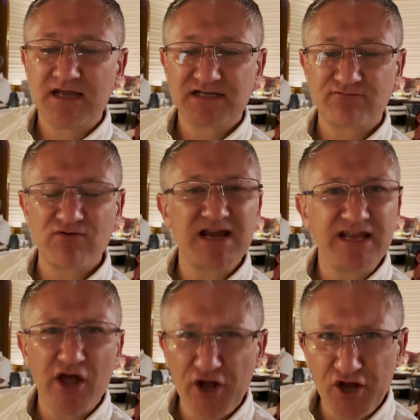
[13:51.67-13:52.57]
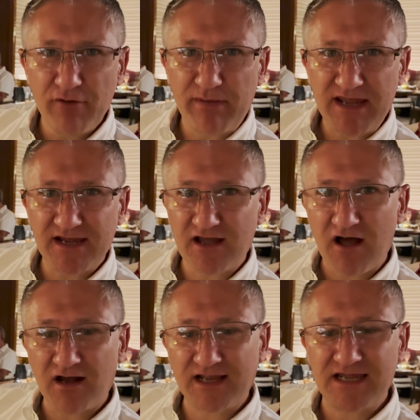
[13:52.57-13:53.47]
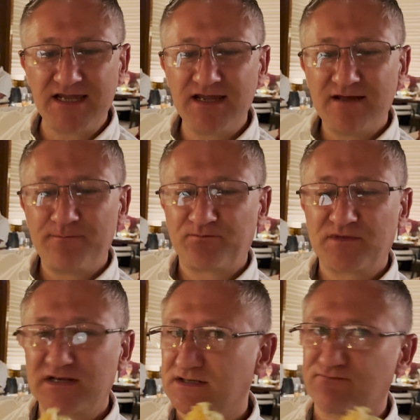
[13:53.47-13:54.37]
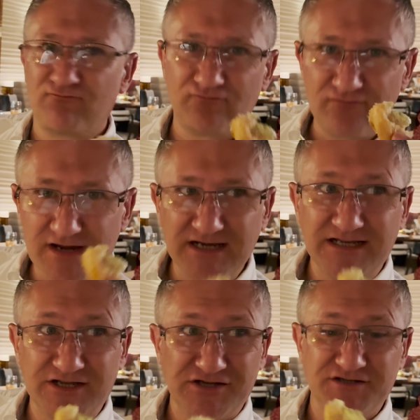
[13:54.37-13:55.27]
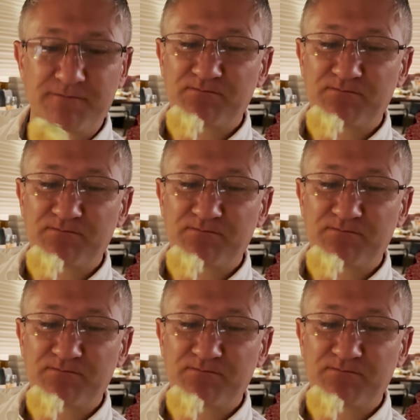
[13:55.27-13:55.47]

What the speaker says: it's really herby and garlicky. It's really good.